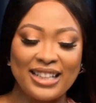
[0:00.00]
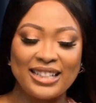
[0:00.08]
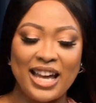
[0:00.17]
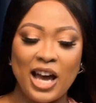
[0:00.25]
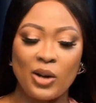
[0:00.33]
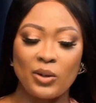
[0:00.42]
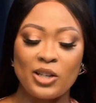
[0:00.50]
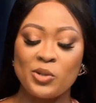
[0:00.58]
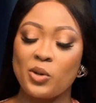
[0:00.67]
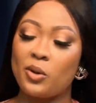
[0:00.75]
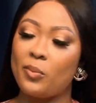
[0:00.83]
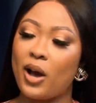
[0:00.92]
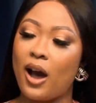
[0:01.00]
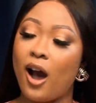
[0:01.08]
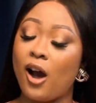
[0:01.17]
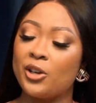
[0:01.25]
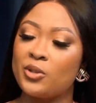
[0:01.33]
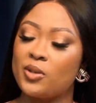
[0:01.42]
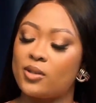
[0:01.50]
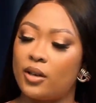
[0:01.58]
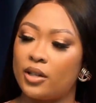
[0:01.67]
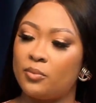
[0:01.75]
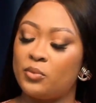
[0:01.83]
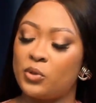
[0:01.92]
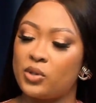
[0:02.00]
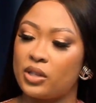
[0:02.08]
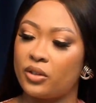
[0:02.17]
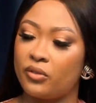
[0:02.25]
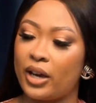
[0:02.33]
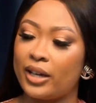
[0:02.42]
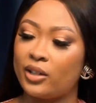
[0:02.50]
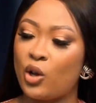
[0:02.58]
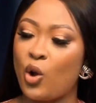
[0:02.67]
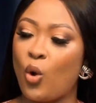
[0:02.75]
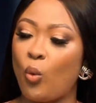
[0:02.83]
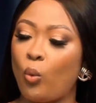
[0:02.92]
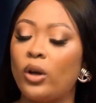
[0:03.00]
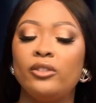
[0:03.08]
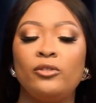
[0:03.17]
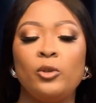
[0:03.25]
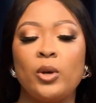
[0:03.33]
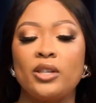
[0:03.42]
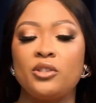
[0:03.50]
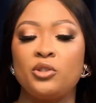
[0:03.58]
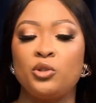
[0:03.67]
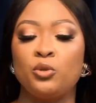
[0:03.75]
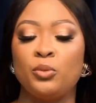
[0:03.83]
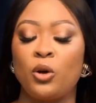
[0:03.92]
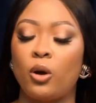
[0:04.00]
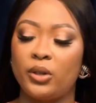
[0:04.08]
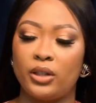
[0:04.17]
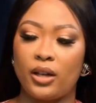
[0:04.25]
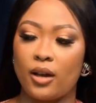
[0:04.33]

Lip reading: Now, let's talk about how you started music, right? What influenced you becoming an